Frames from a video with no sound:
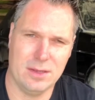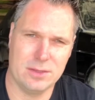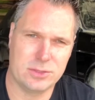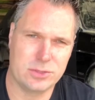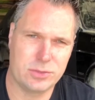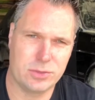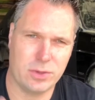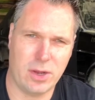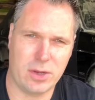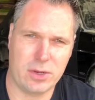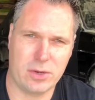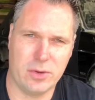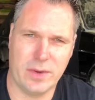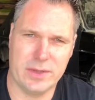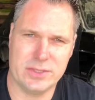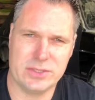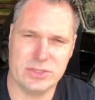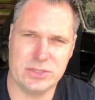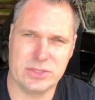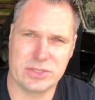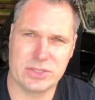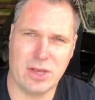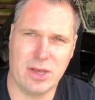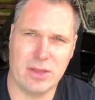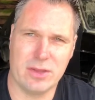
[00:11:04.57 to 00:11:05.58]
Scirocco, as
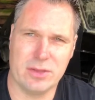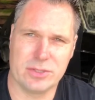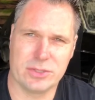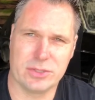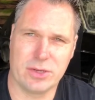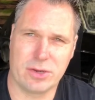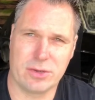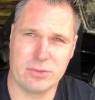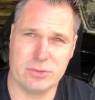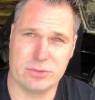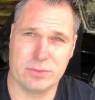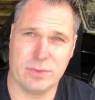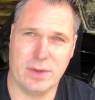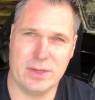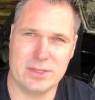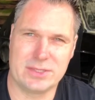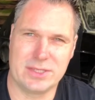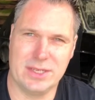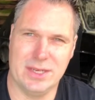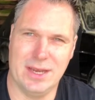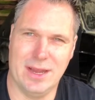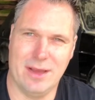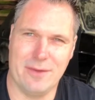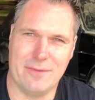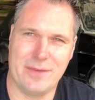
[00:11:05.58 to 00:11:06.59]
you saw, the Scirocco's
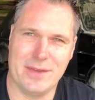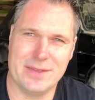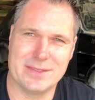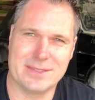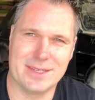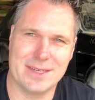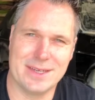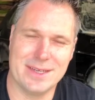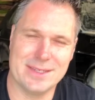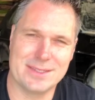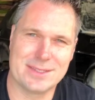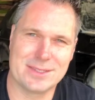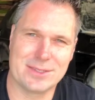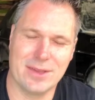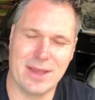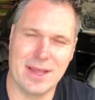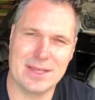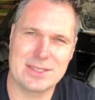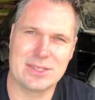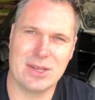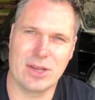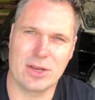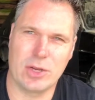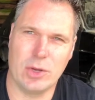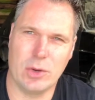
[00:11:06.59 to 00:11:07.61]
rusty enough as it is, so
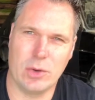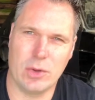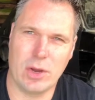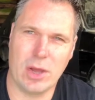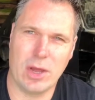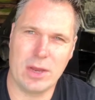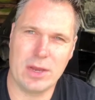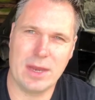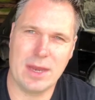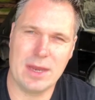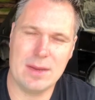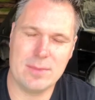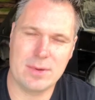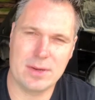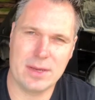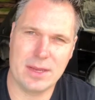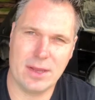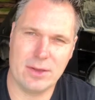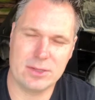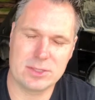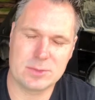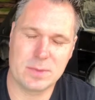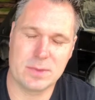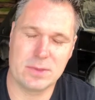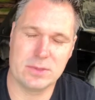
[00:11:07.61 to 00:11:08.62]
that's not going on to anybody
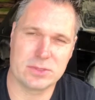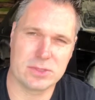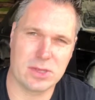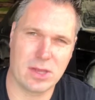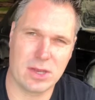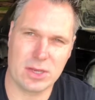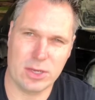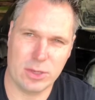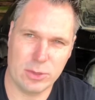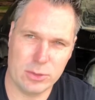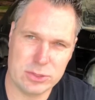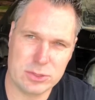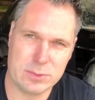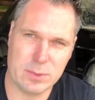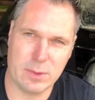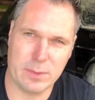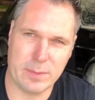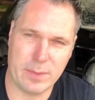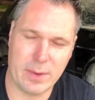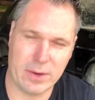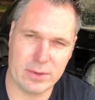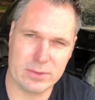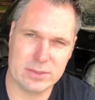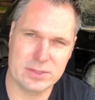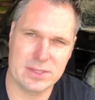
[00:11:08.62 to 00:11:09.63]
else, but there's a lot of usable
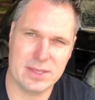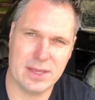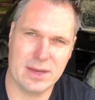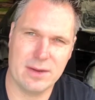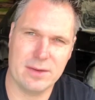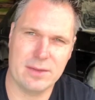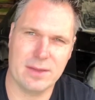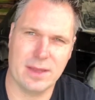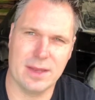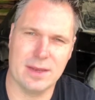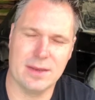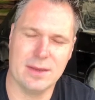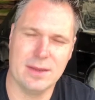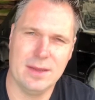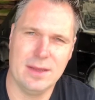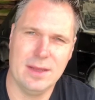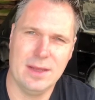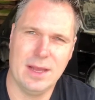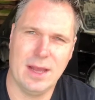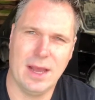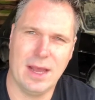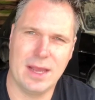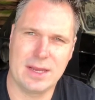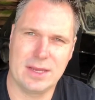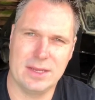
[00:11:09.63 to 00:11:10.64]
parts there that
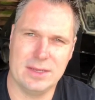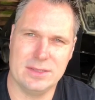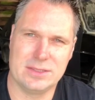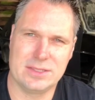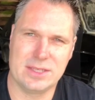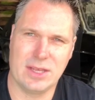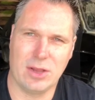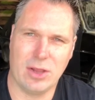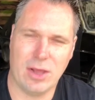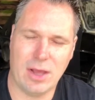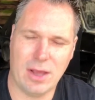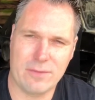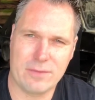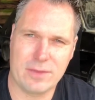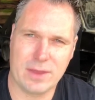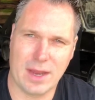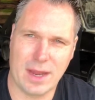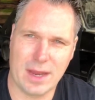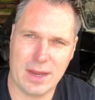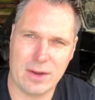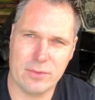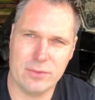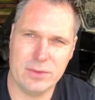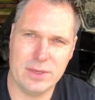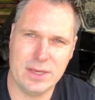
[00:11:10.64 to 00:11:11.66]
I could sell off that
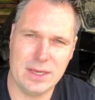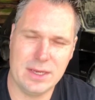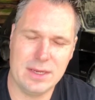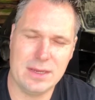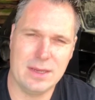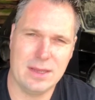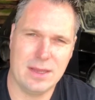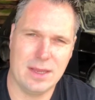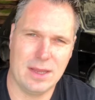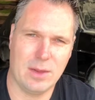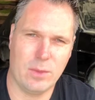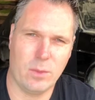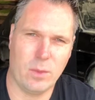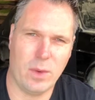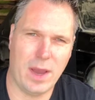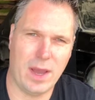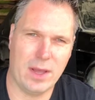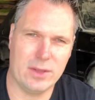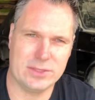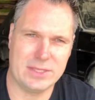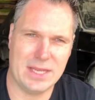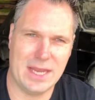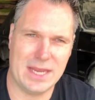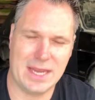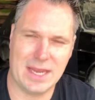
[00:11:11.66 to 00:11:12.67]
I don't need
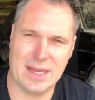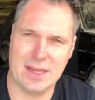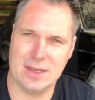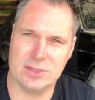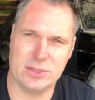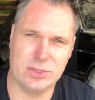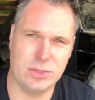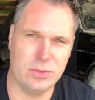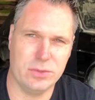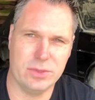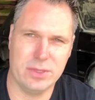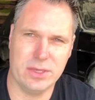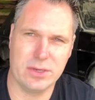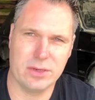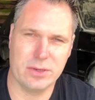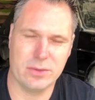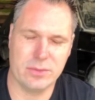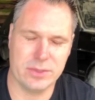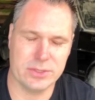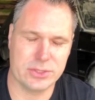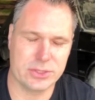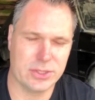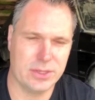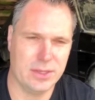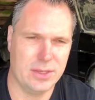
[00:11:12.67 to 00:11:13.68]
while taking a 2-liter,
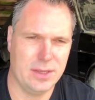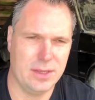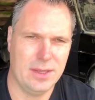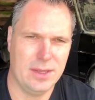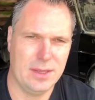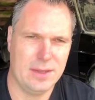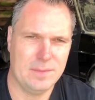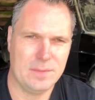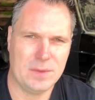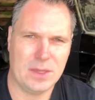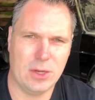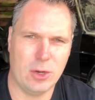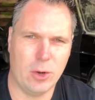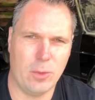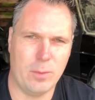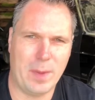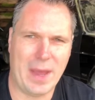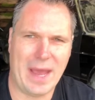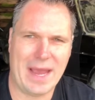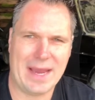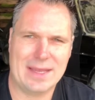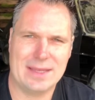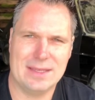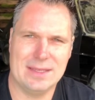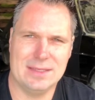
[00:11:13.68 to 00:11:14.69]
which, you know,
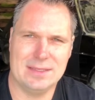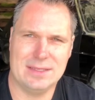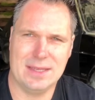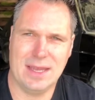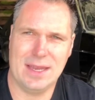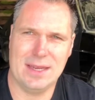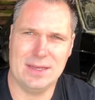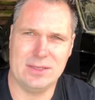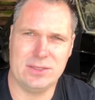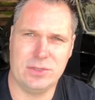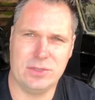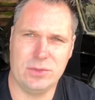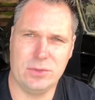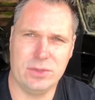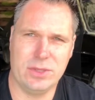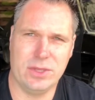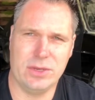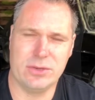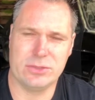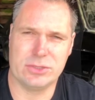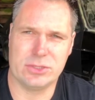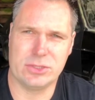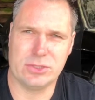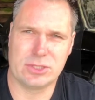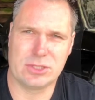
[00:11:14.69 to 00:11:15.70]
back in the day, 2
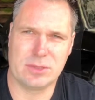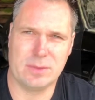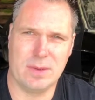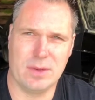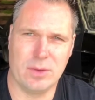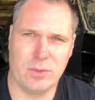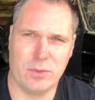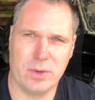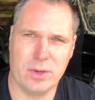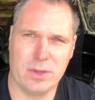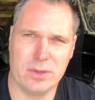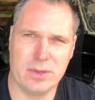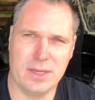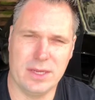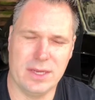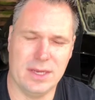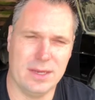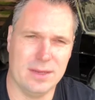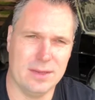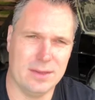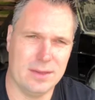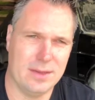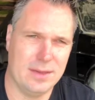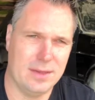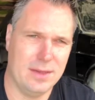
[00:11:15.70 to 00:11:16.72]
liters used to be really,
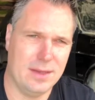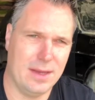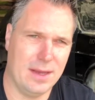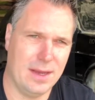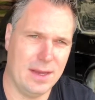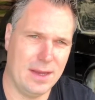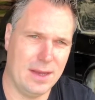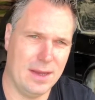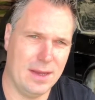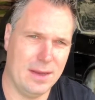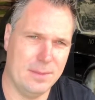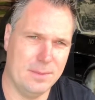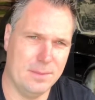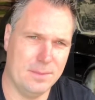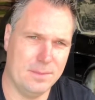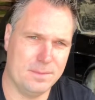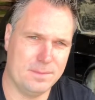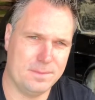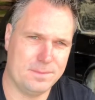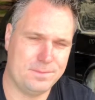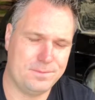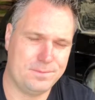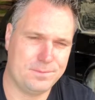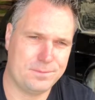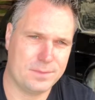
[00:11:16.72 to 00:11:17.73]

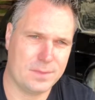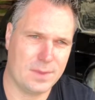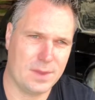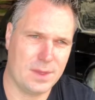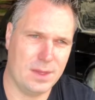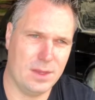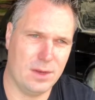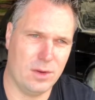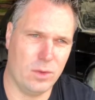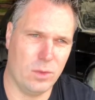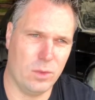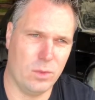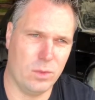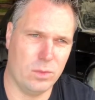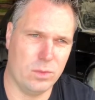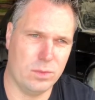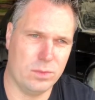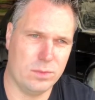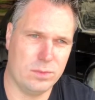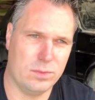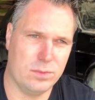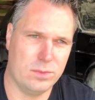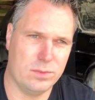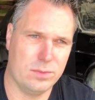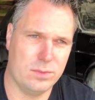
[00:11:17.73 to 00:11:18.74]
you know,
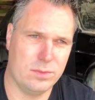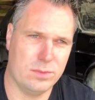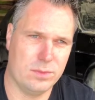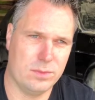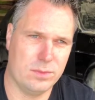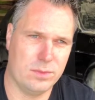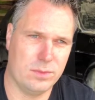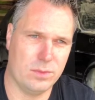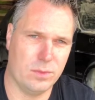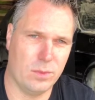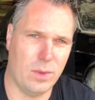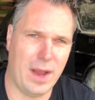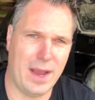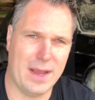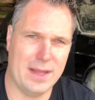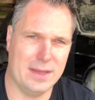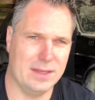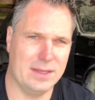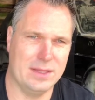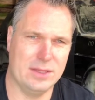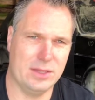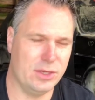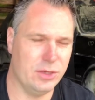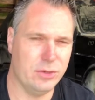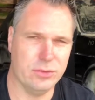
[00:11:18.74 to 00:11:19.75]

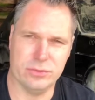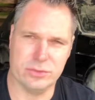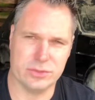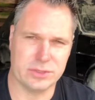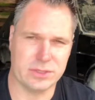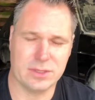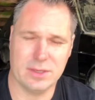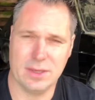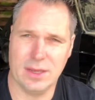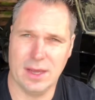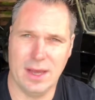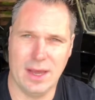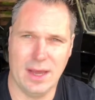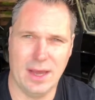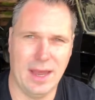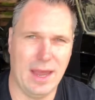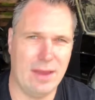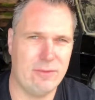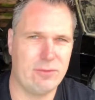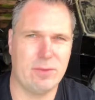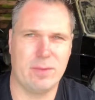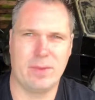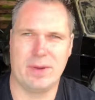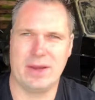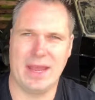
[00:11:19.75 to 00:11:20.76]
widely used.
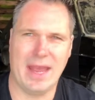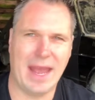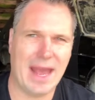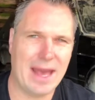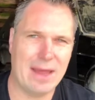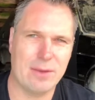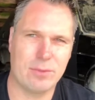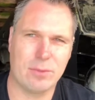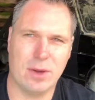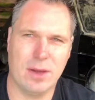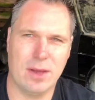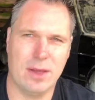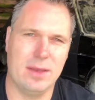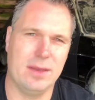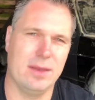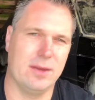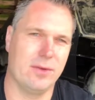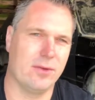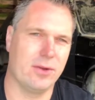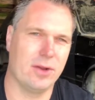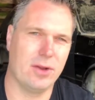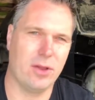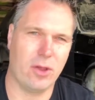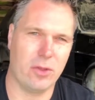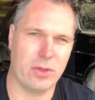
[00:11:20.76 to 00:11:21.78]
Everybody had one.
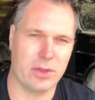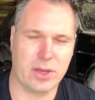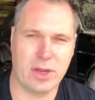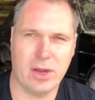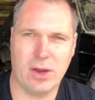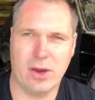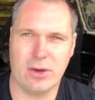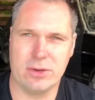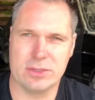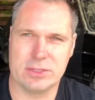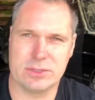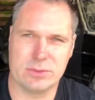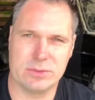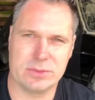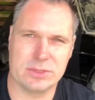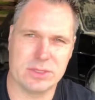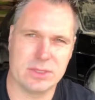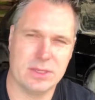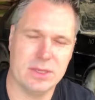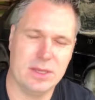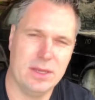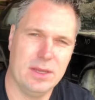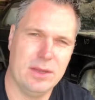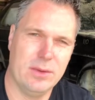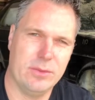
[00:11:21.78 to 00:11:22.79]
They're in all the cars. It was
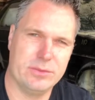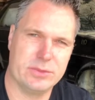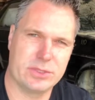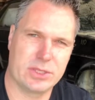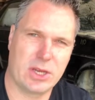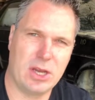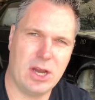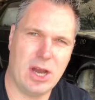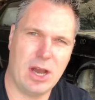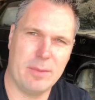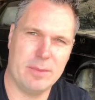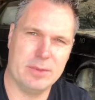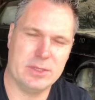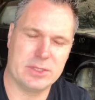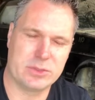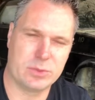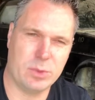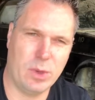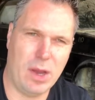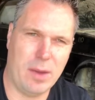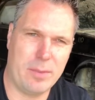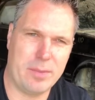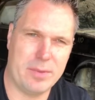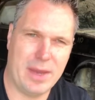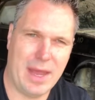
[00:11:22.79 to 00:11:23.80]
a common
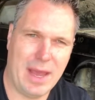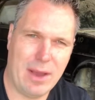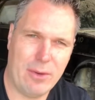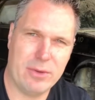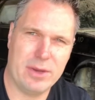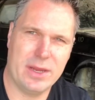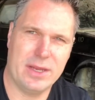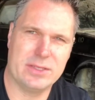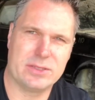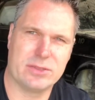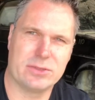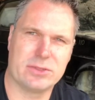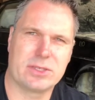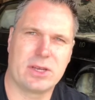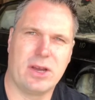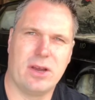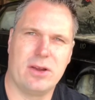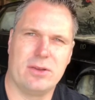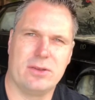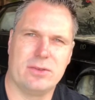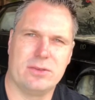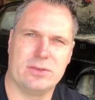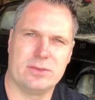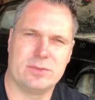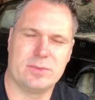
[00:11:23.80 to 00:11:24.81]
swap. And nowadays,
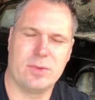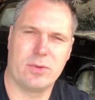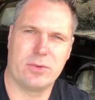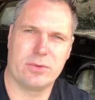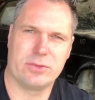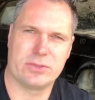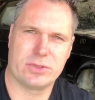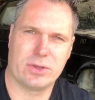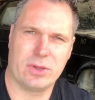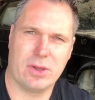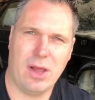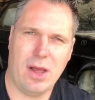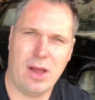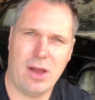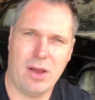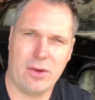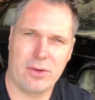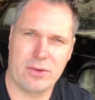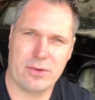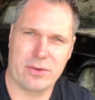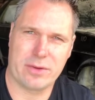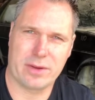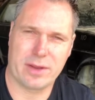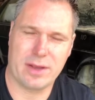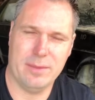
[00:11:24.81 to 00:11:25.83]
those motors are a lot
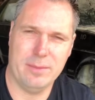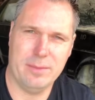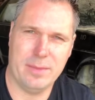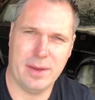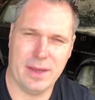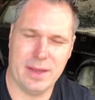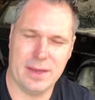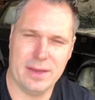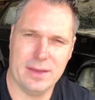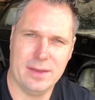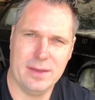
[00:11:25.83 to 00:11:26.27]
harder to come by.